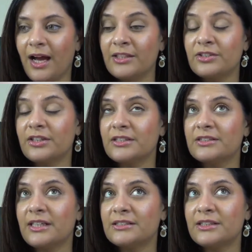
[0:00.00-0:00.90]
I started
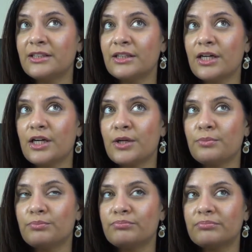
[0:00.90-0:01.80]
dancing
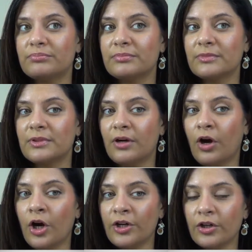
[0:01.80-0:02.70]
on
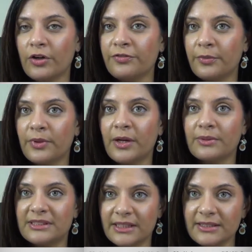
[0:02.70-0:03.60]
and off from when I
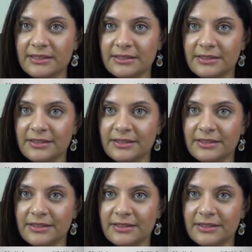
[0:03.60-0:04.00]
was 6.